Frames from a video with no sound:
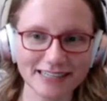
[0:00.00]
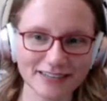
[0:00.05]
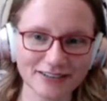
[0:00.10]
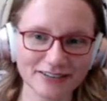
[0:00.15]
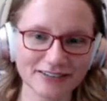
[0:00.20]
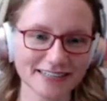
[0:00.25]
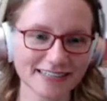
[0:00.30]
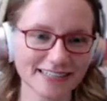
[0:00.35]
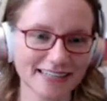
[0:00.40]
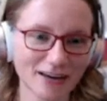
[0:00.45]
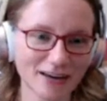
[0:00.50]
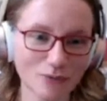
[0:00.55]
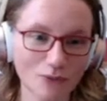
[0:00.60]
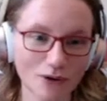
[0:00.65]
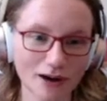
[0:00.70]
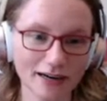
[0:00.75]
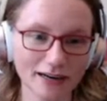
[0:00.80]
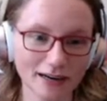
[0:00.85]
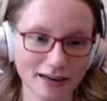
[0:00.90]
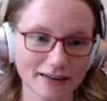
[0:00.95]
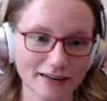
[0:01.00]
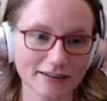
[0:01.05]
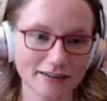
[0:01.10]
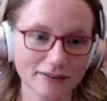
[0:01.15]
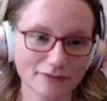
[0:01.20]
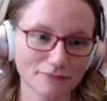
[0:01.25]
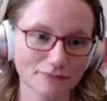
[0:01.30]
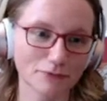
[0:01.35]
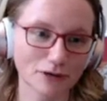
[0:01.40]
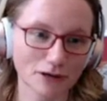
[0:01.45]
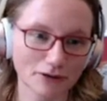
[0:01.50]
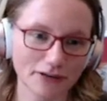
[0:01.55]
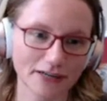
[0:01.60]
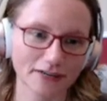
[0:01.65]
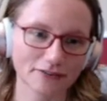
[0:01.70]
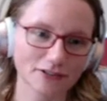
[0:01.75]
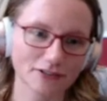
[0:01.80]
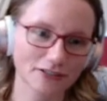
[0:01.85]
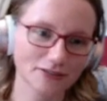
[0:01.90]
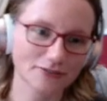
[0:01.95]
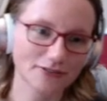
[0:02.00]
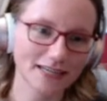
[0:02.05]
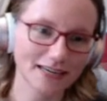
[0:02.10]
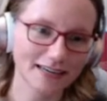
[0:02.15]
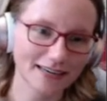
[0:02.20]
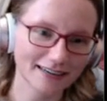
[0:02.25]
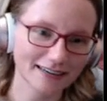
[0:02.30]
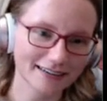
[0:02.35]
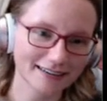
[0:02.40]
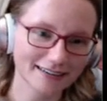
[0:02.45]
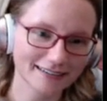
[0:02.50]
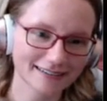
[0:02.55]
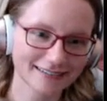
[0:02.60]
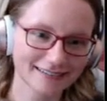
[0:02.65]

easier to say what kind of pronoun do you take.